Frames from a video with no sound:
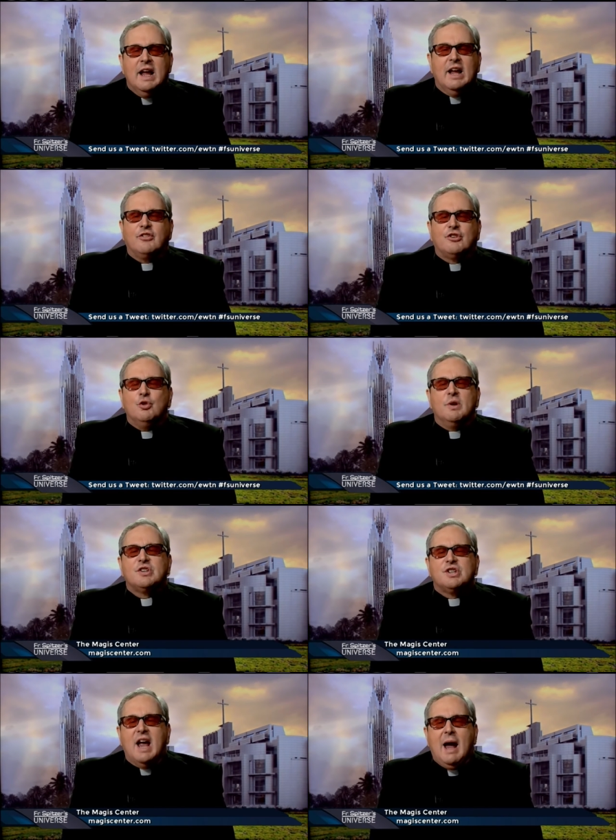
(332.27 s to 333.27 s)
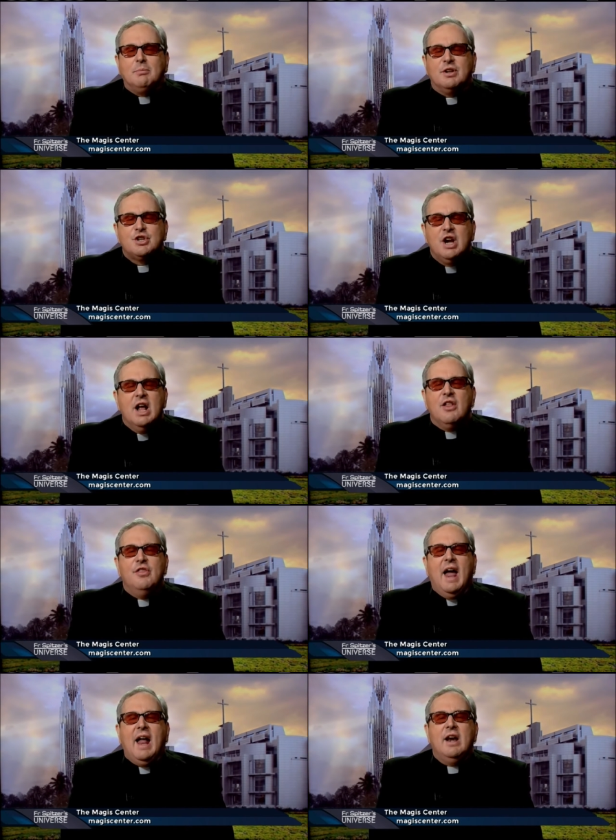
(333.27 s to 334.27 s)
is to establish
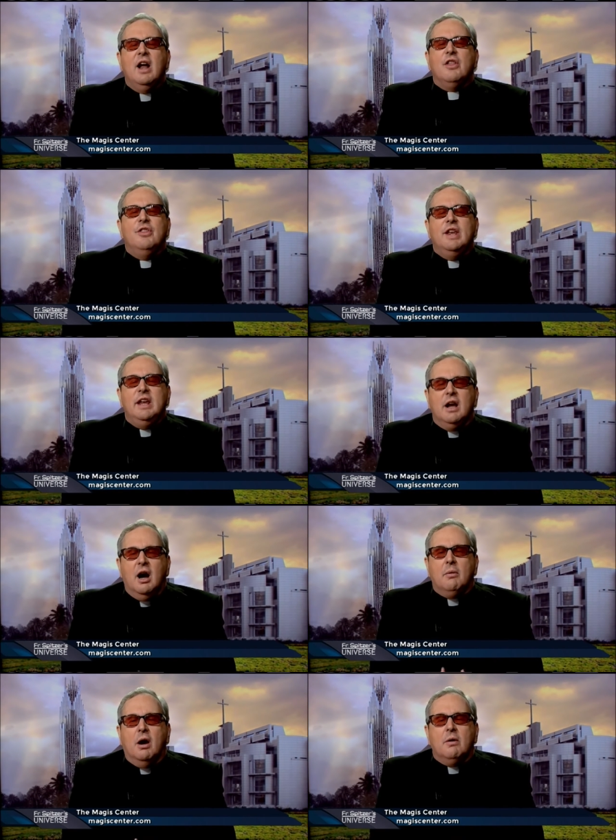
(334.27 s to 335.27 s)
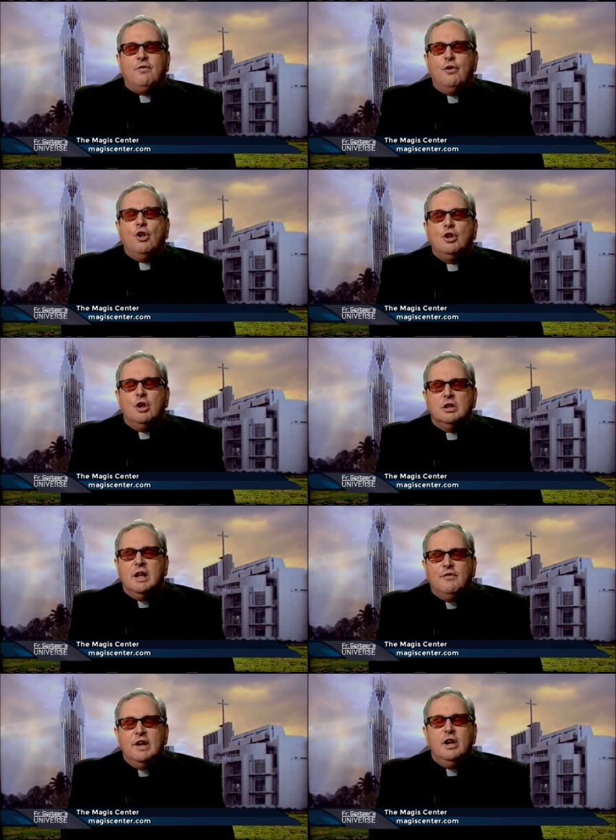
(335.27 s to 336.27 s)
that the uh, full
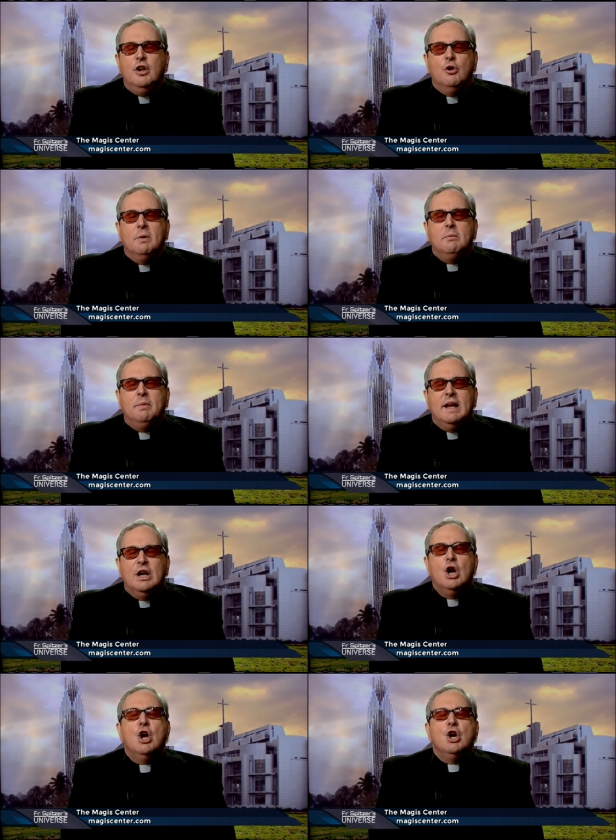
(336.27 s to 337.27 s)
living human being